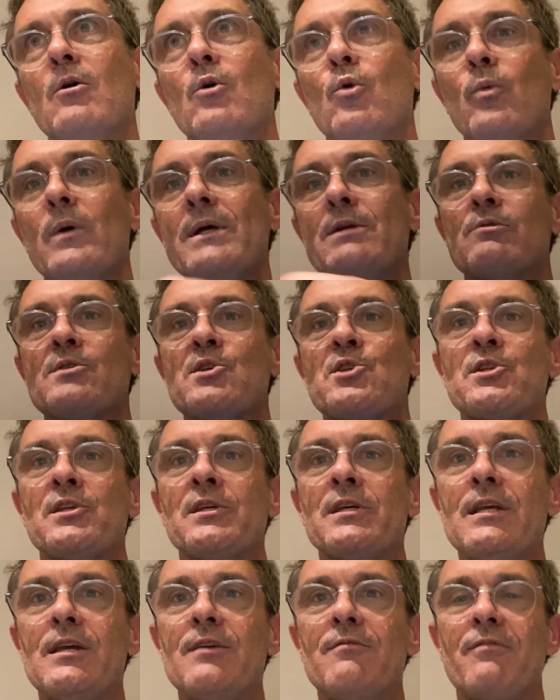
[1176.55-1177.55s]
we
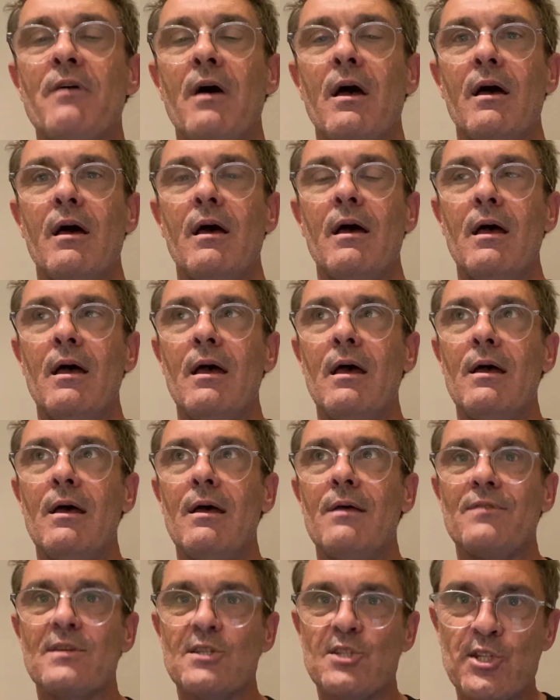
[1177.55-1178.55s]
receive
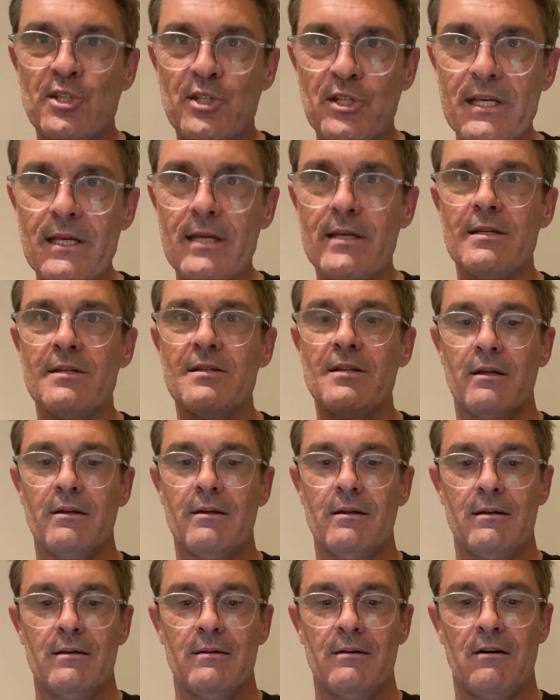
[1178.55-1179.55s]
the seed
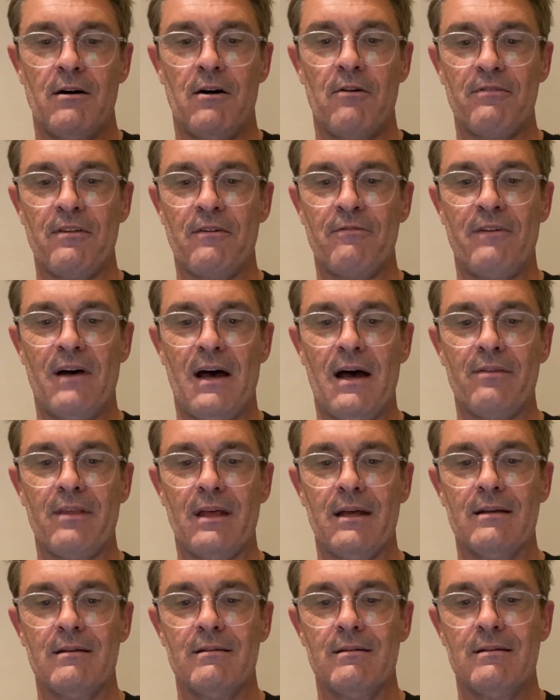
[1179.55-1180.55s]
of the Father.